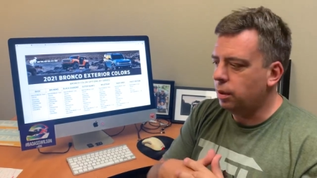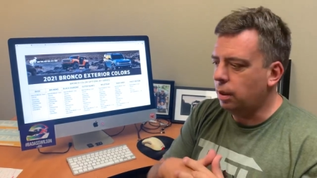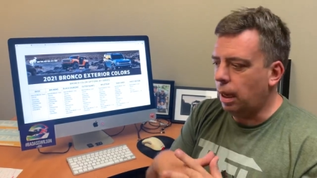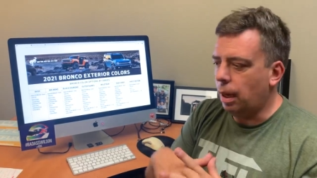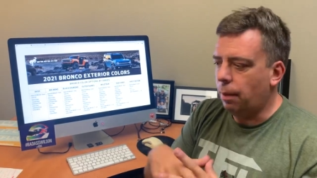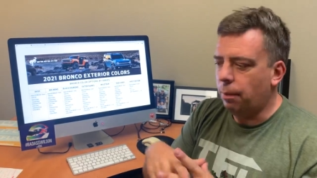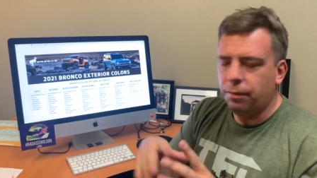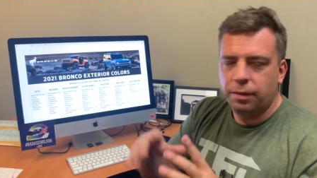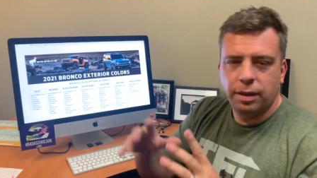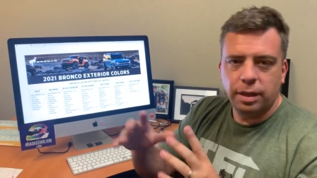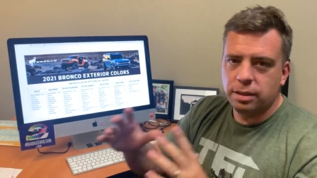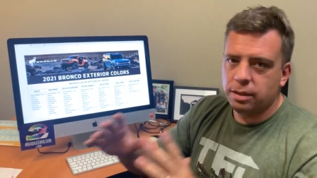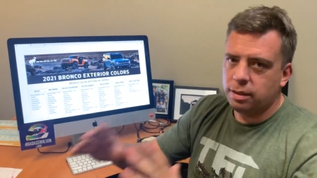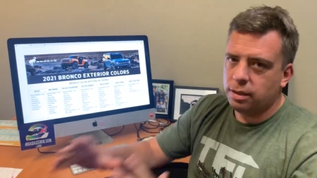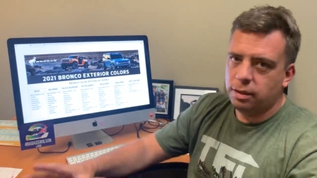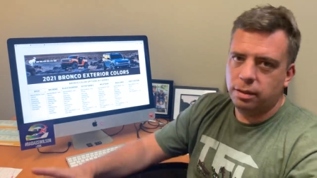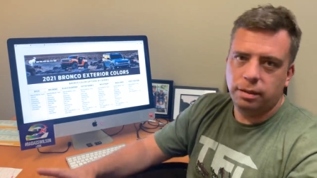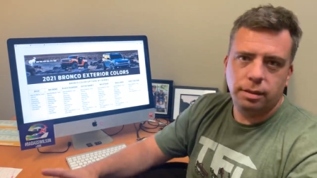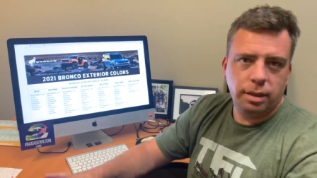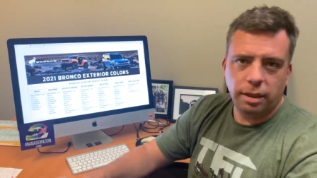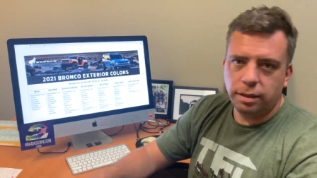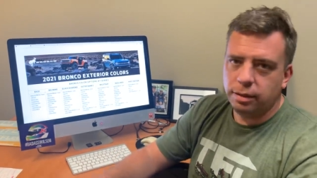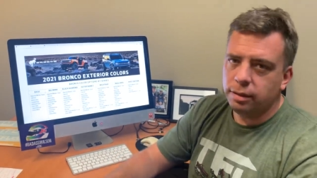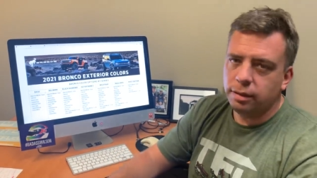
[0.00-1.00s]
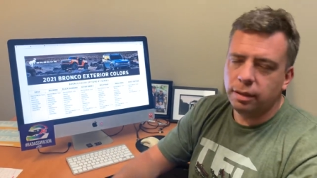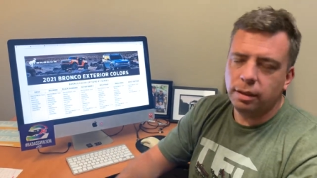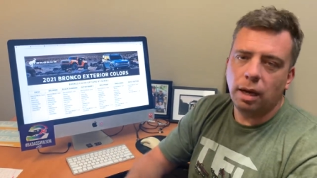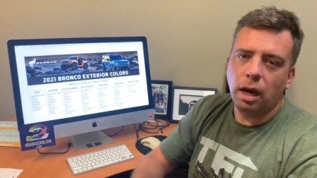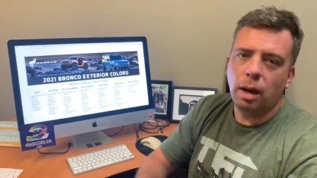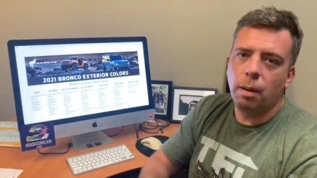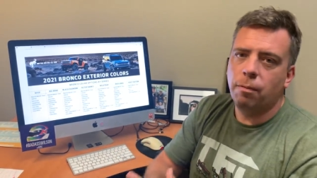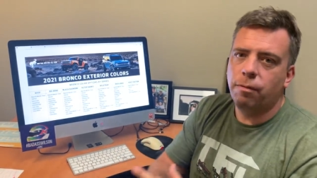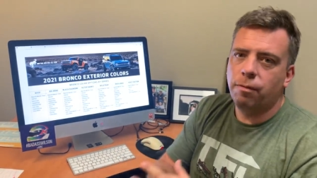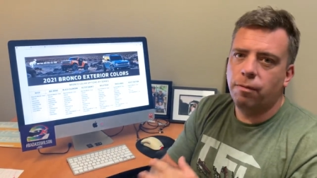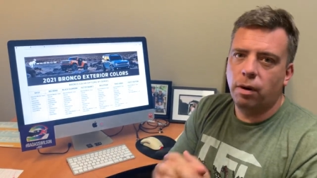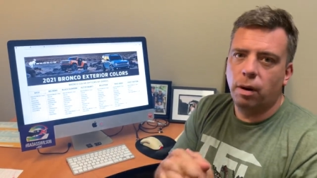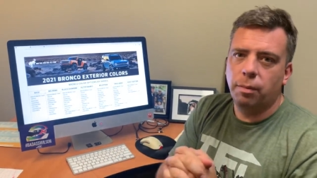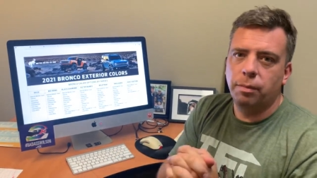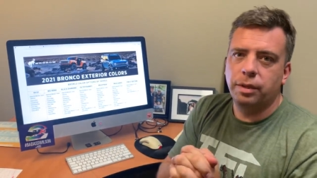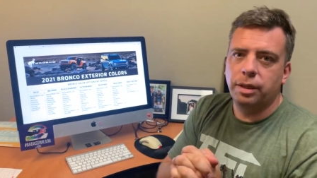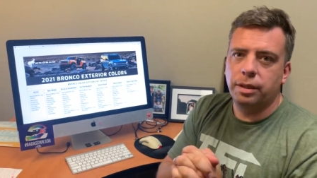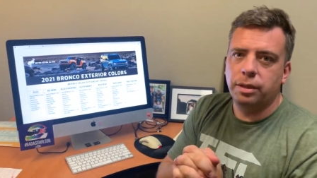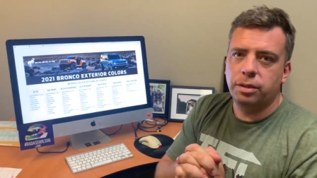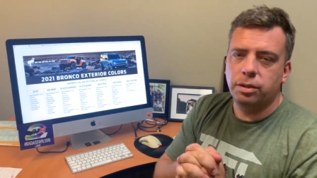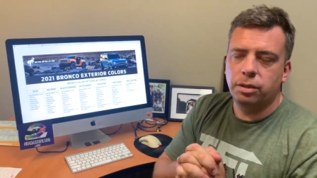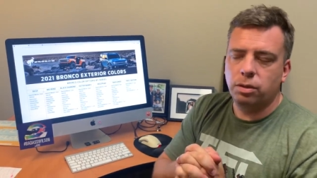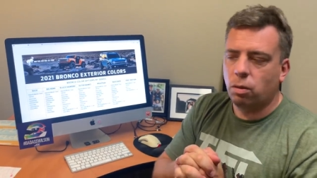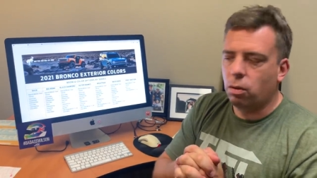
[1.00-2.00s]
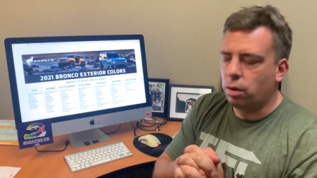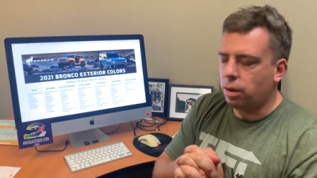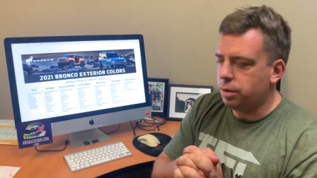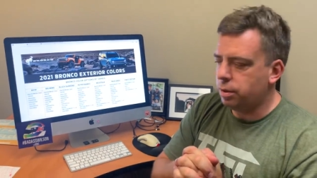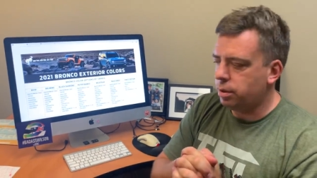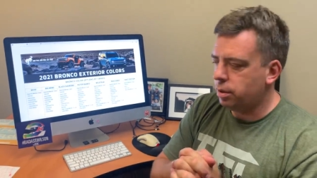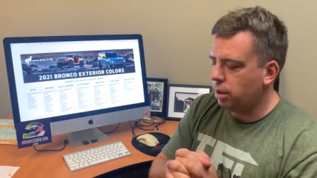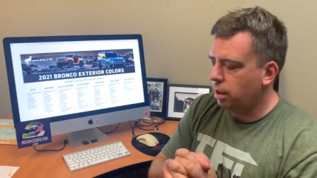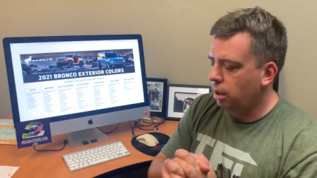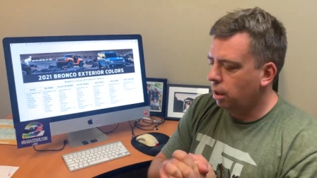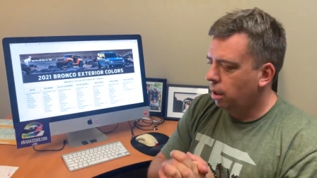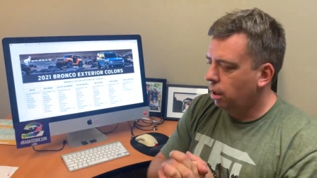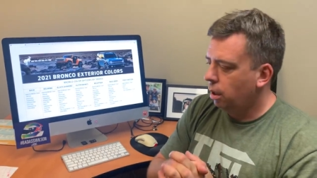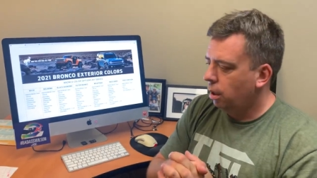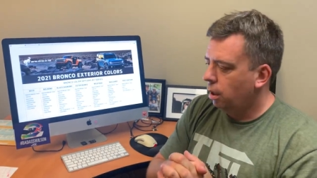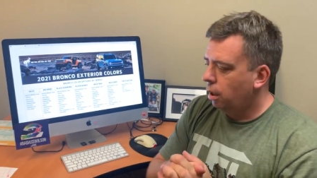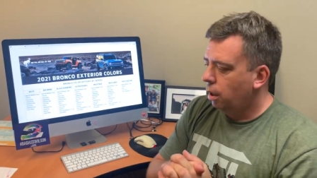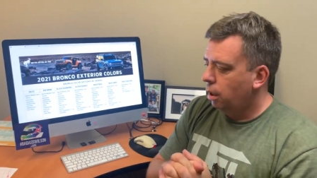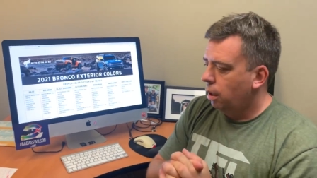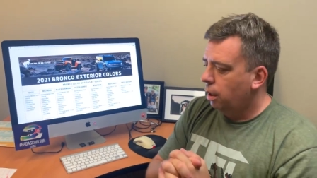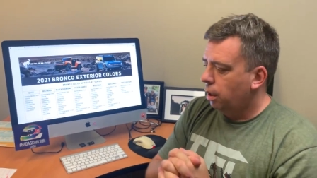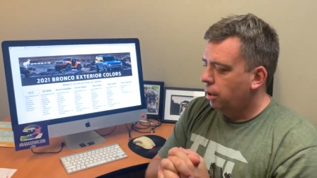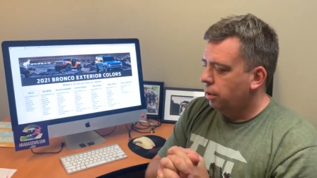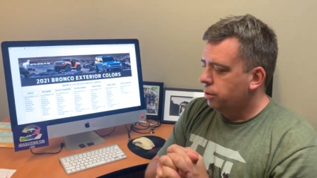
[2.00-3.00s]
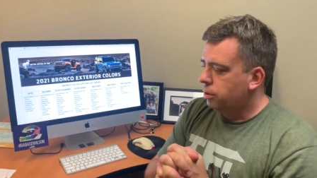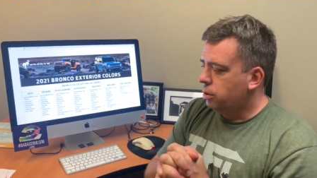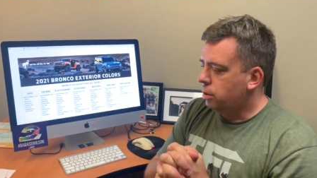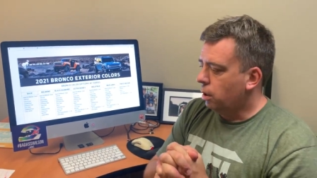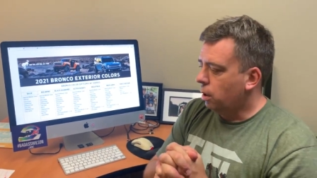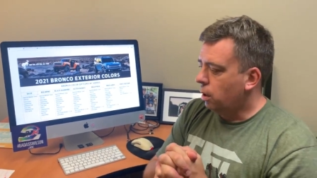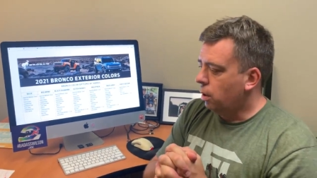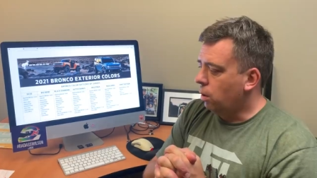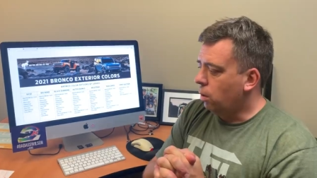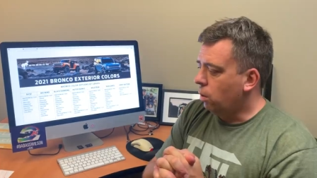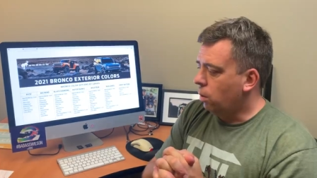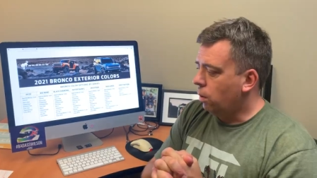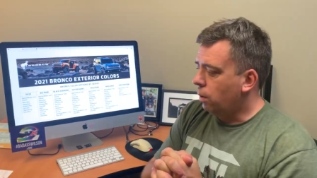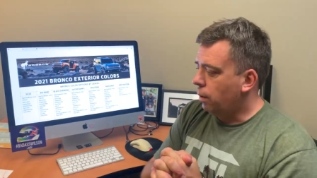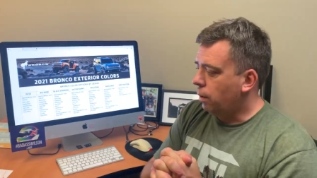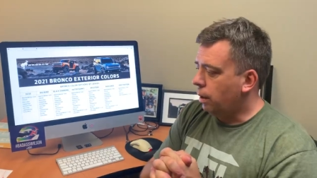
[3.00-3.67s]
Um, this didn't come from this source. So